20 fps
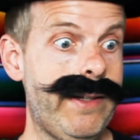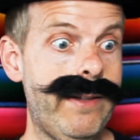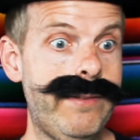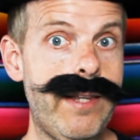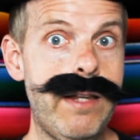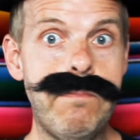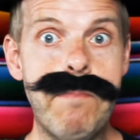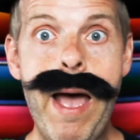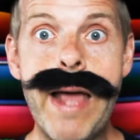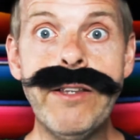does
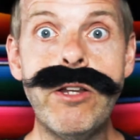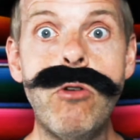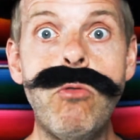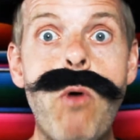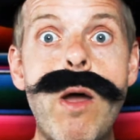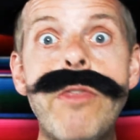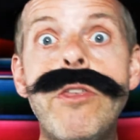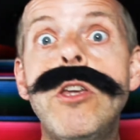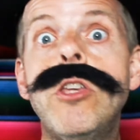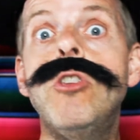it matter
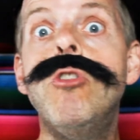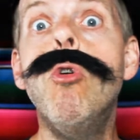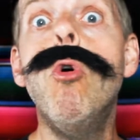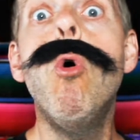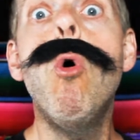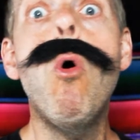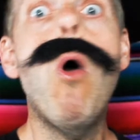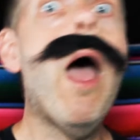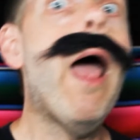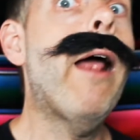whether you
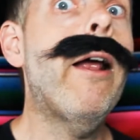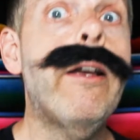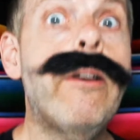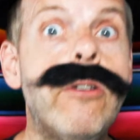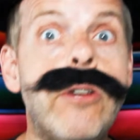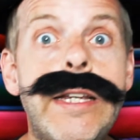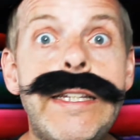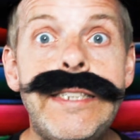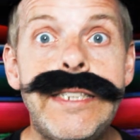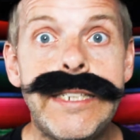are a
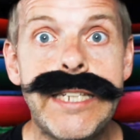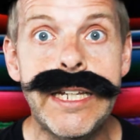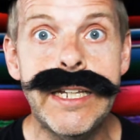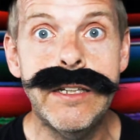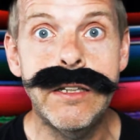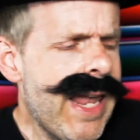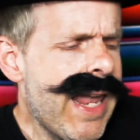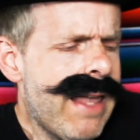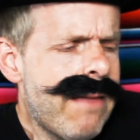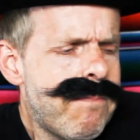
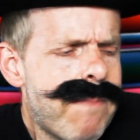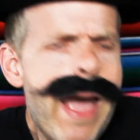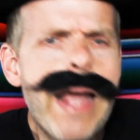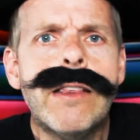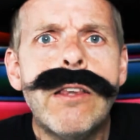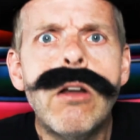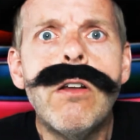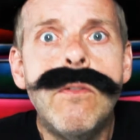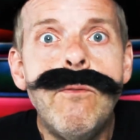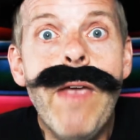Christian? It
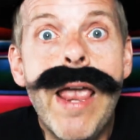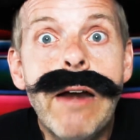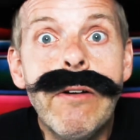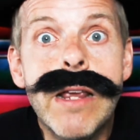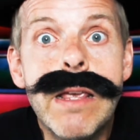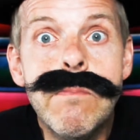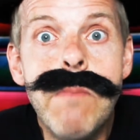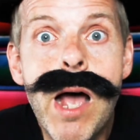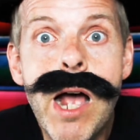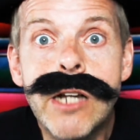matters
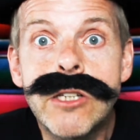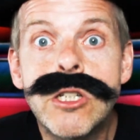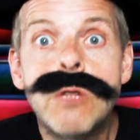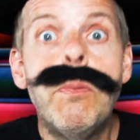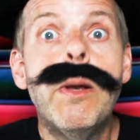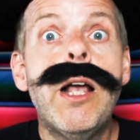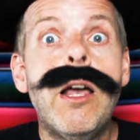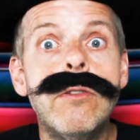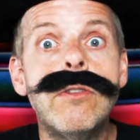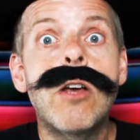very much
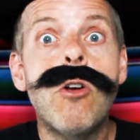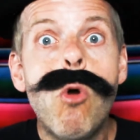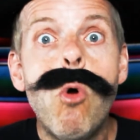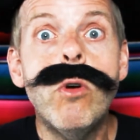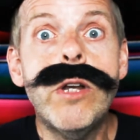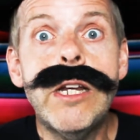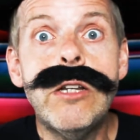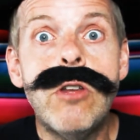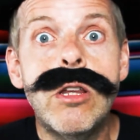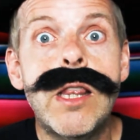because
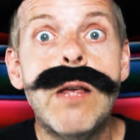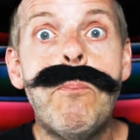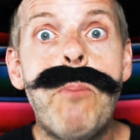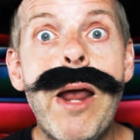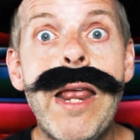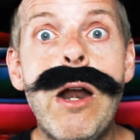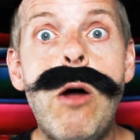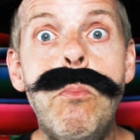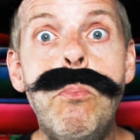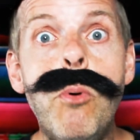according to the
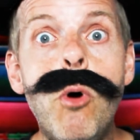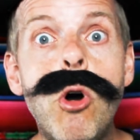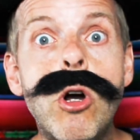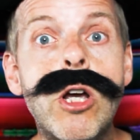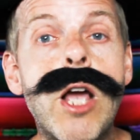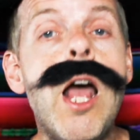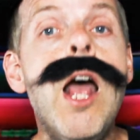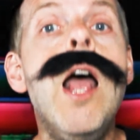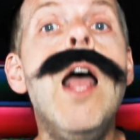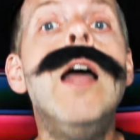Bueno
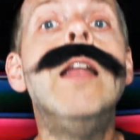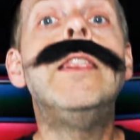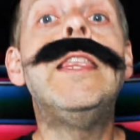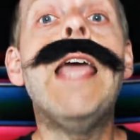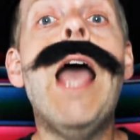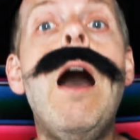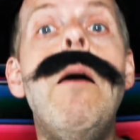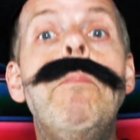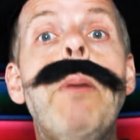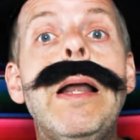book,
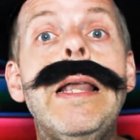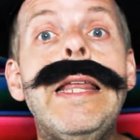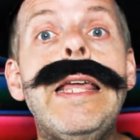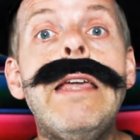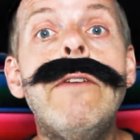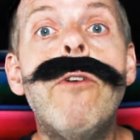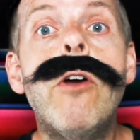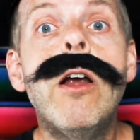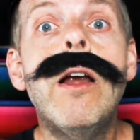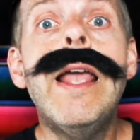the
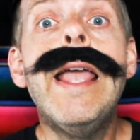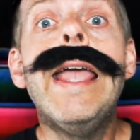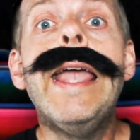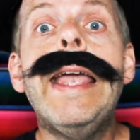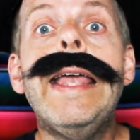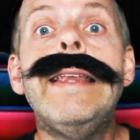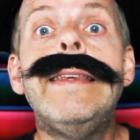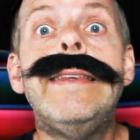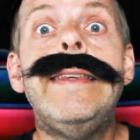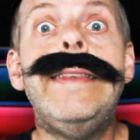unbeliever
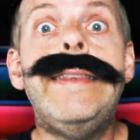is